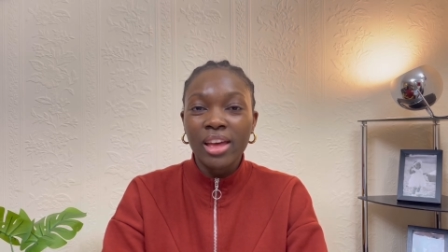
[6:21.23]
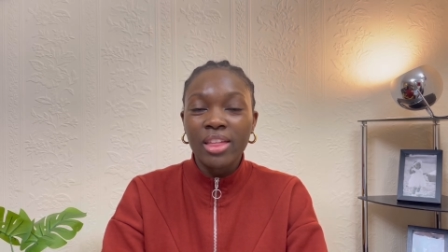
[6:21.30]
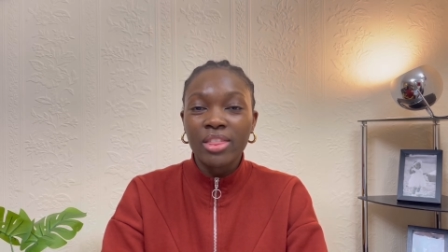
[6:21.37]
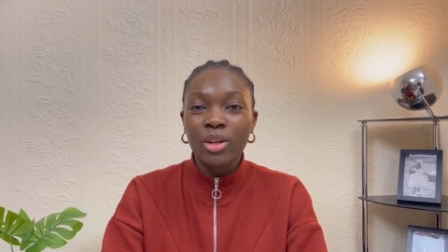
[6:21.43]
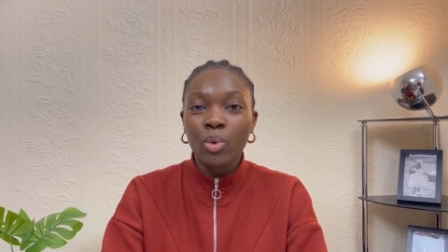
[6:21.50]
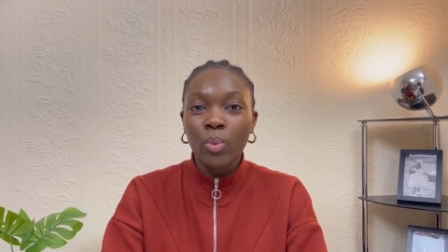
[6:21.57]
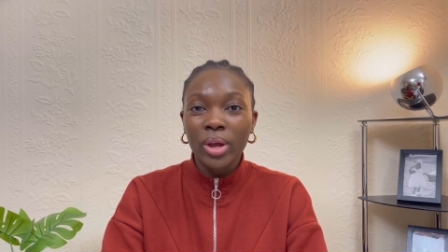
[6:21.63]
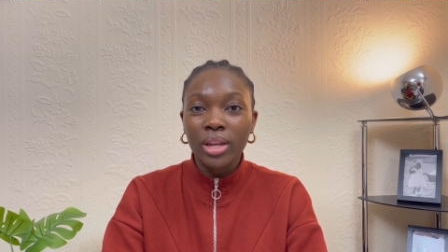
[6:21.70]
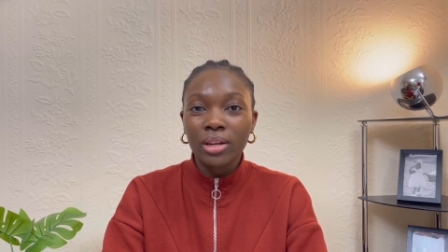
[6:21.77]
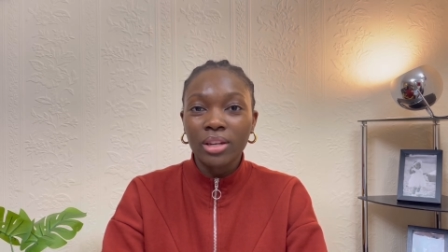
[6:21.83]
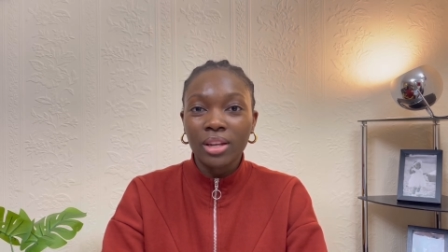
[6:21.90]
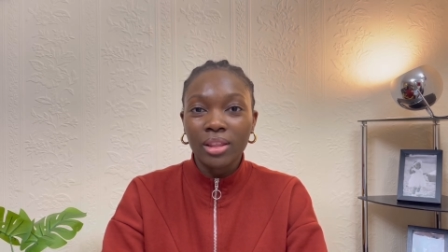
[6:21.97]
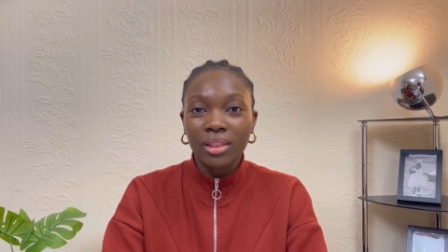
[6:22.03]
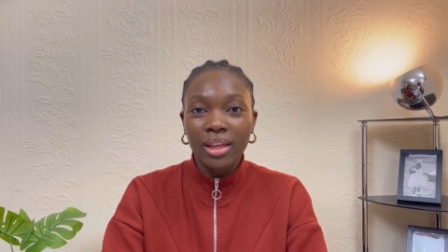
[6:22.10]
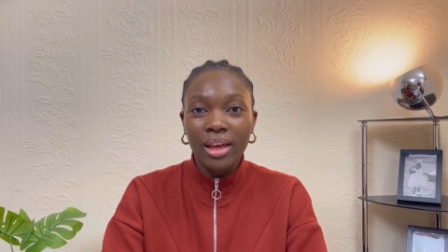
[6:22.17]
the wind
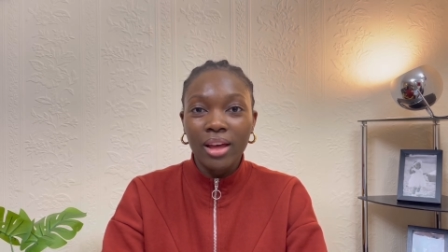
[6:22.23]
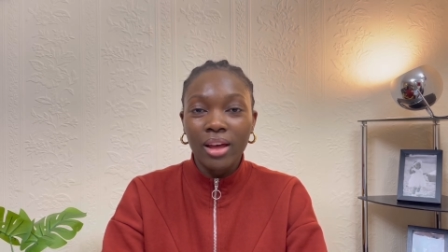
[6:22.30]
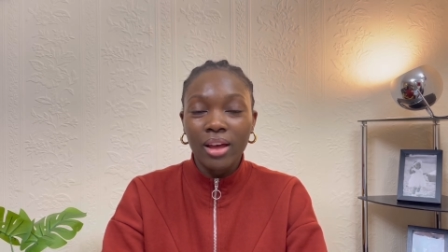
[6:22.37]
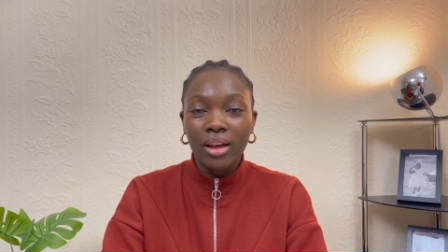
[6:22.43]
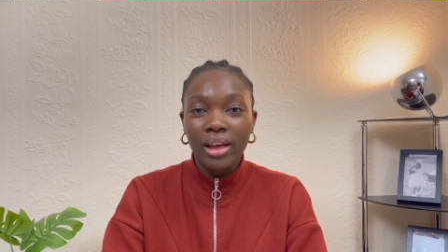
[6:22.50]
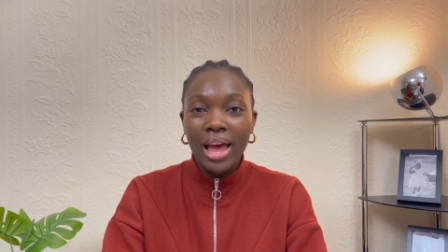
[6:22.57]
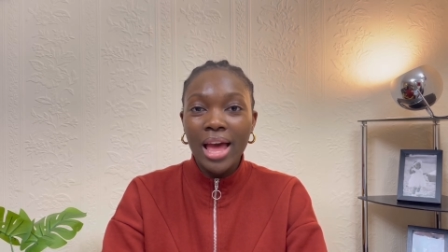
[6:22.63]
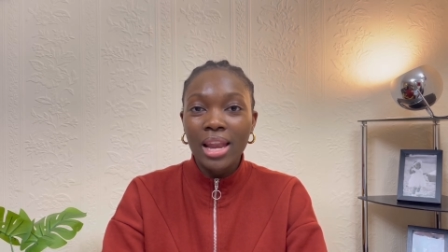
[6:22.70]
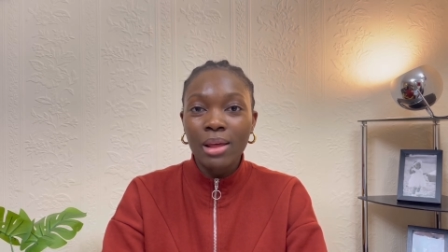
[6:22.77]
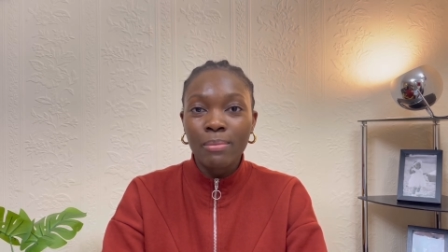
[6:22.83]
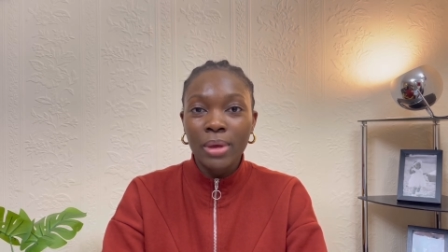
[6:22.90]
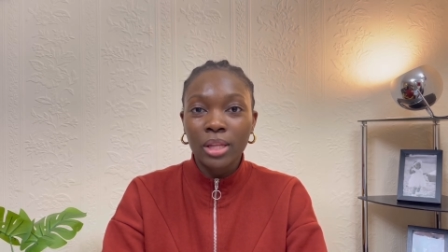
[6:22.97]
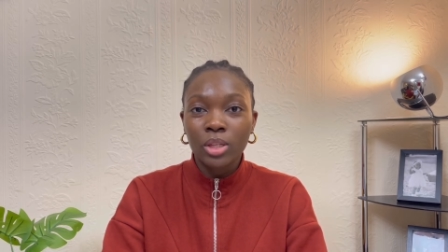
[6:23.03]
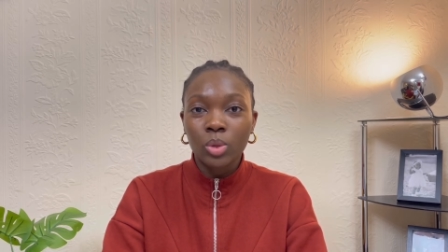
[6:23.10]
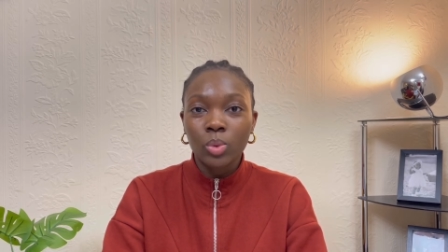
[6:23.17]
and the
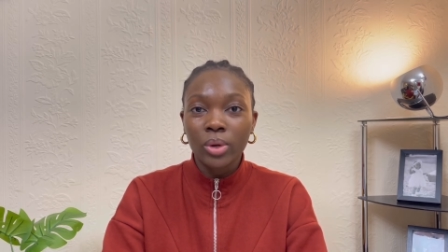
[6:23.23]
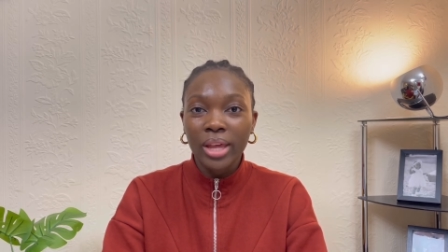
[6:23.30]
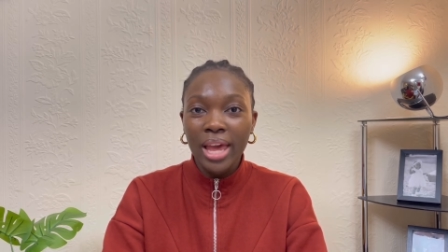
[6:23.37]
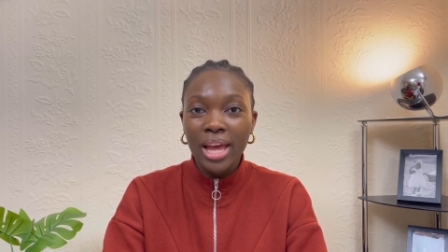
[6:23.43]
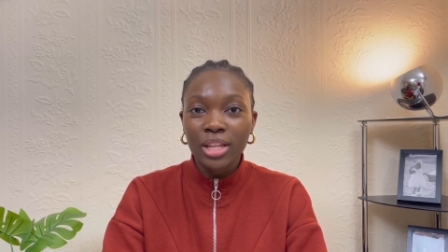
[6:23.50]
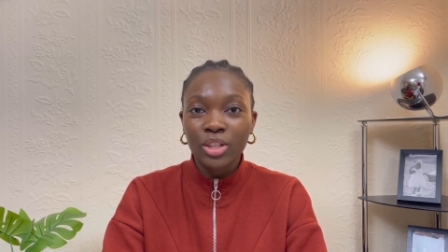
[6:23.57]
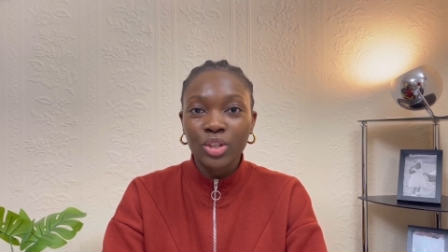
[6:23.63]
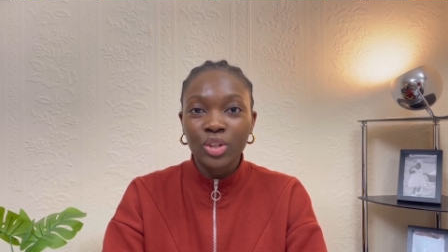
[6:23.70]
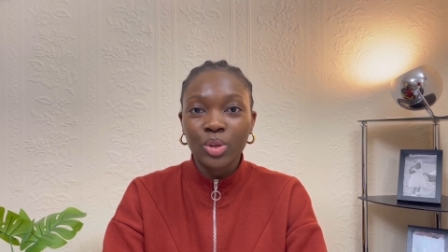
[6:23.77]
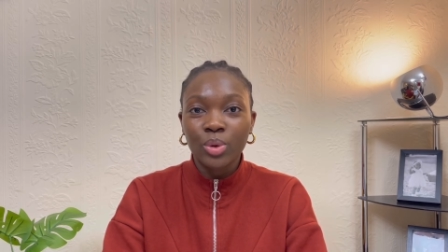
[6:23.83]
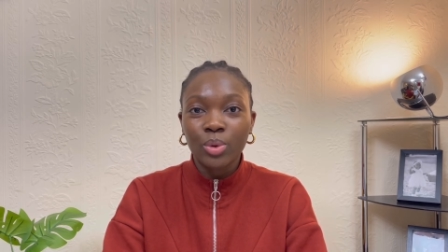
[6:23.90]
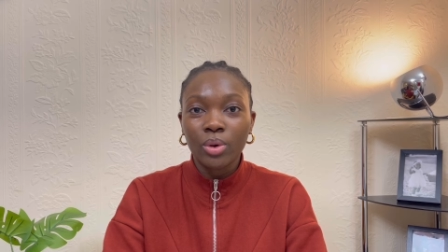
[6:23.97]
elements will get to you